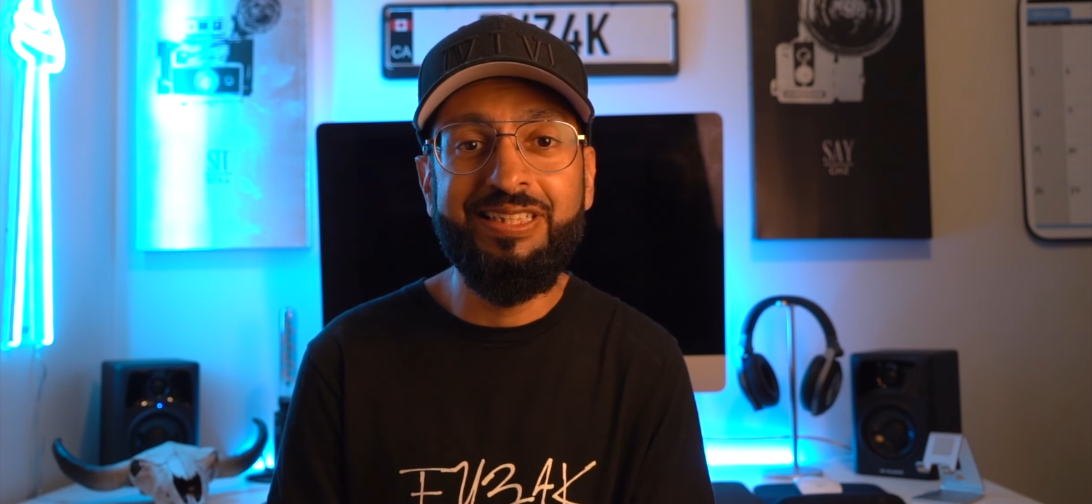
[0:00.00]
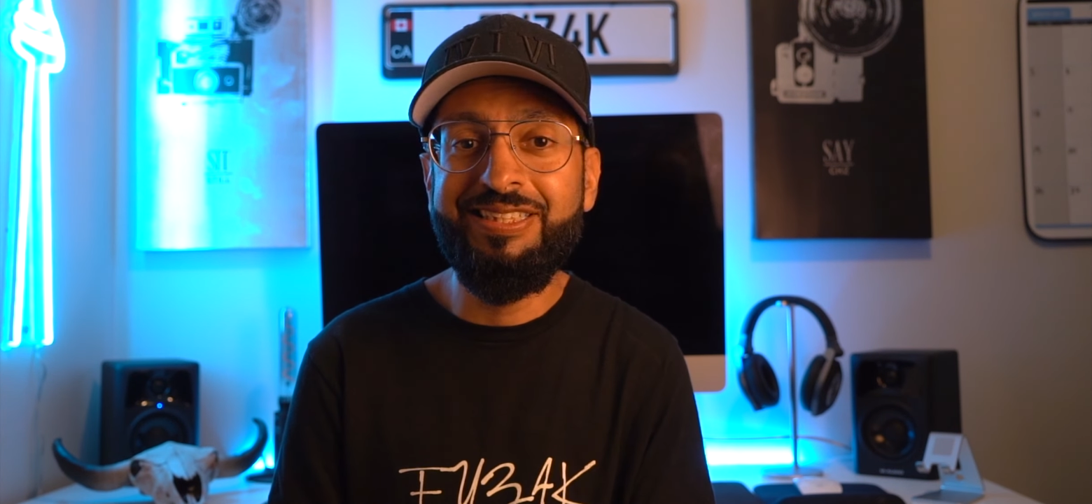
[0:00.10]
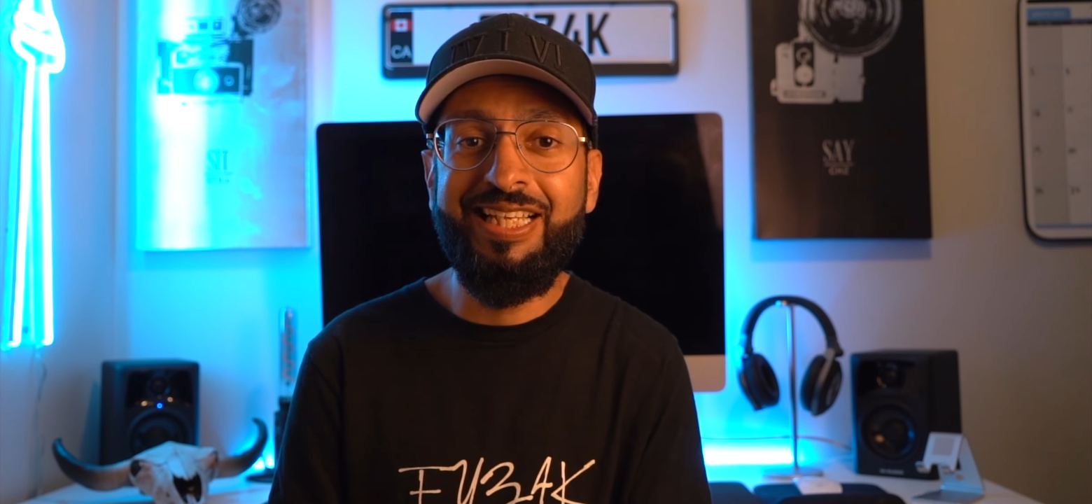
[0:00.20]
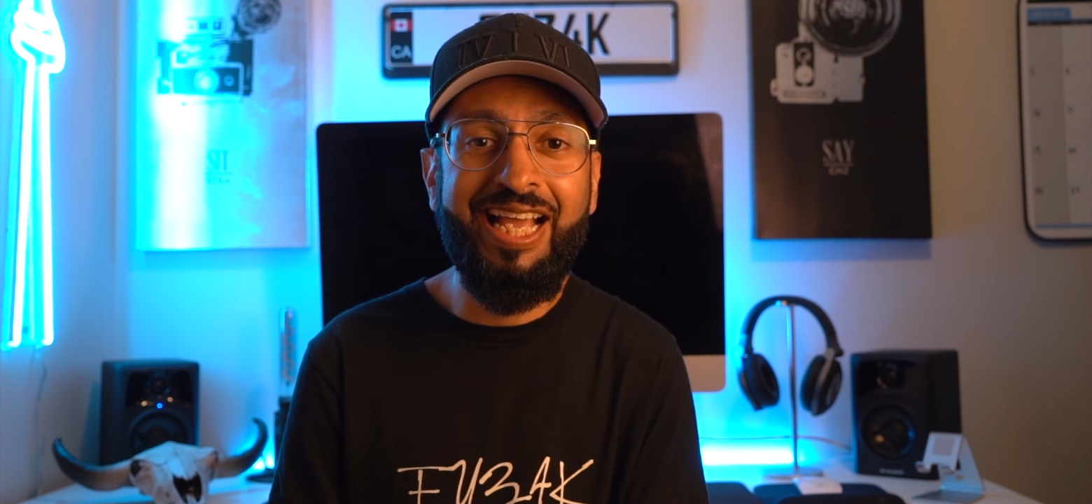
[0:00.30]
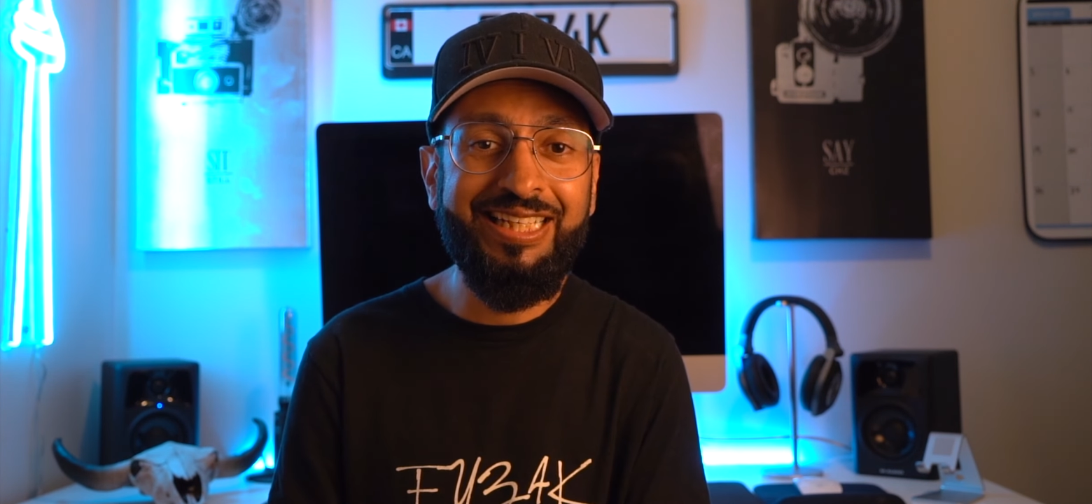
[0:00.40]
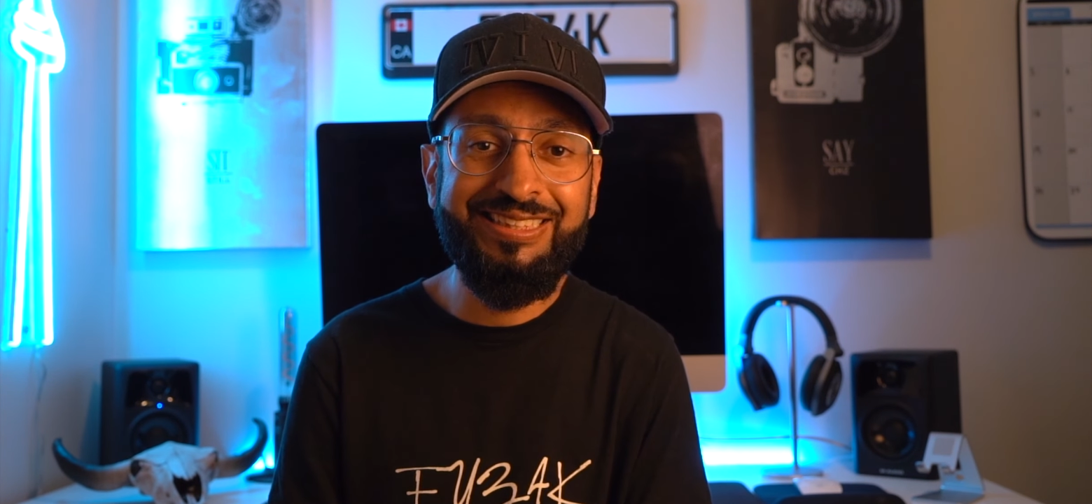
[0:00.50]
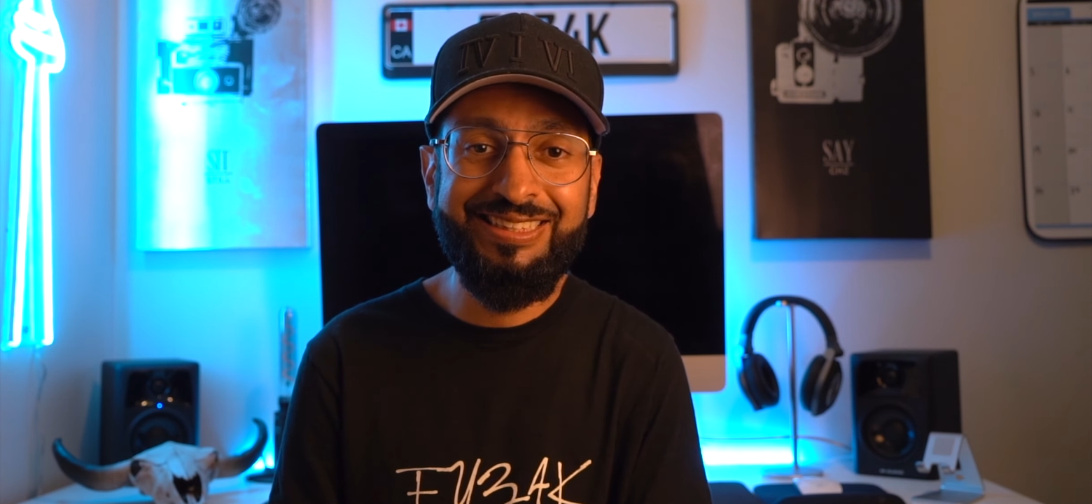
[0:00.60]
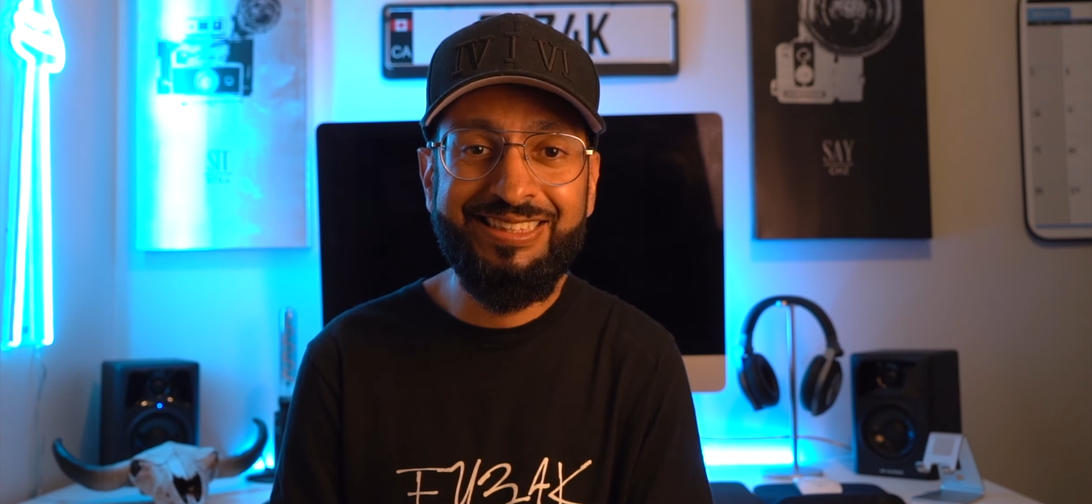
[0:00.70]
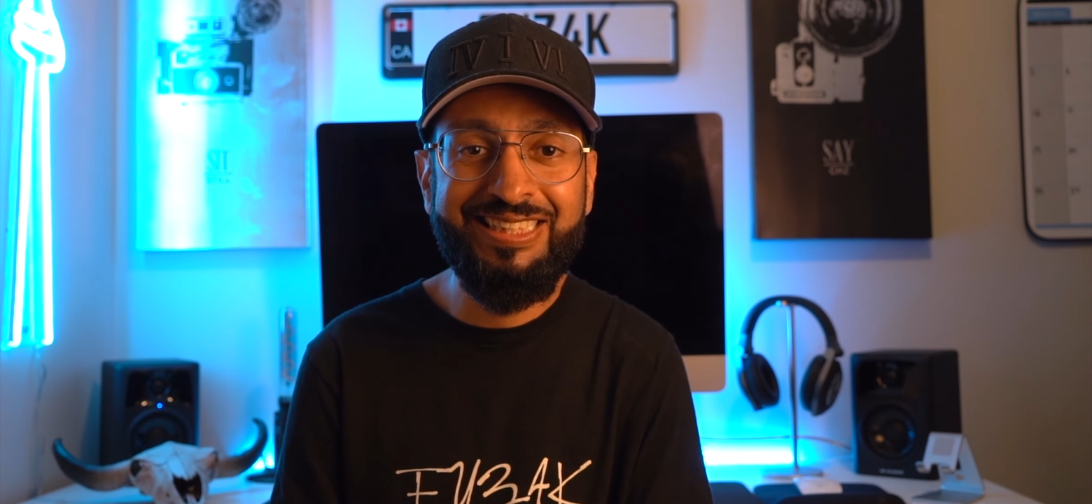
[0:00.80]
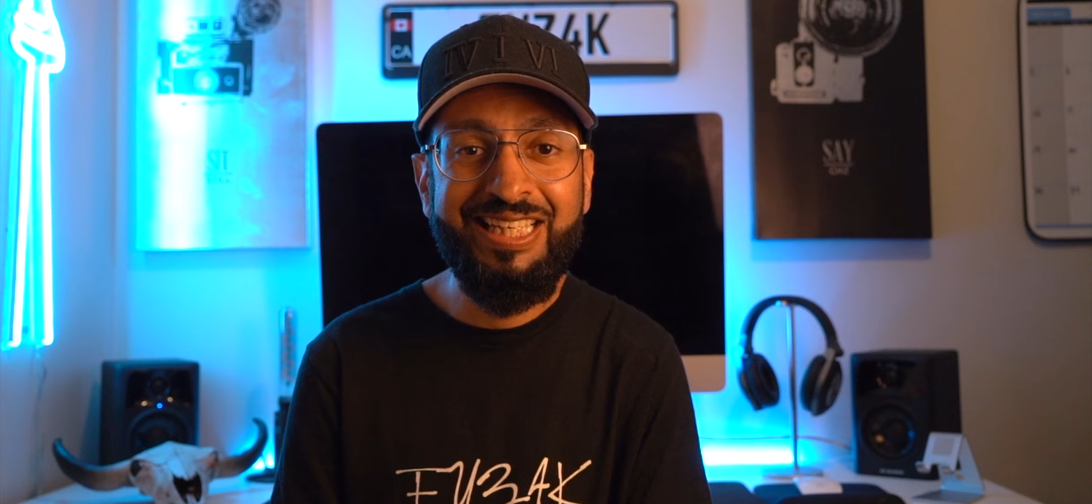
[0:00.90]

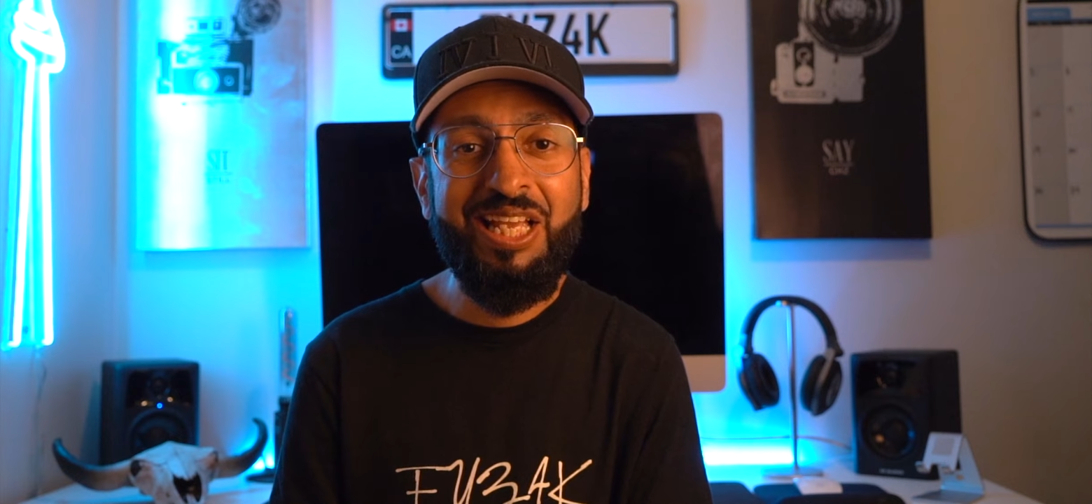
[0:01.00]
test.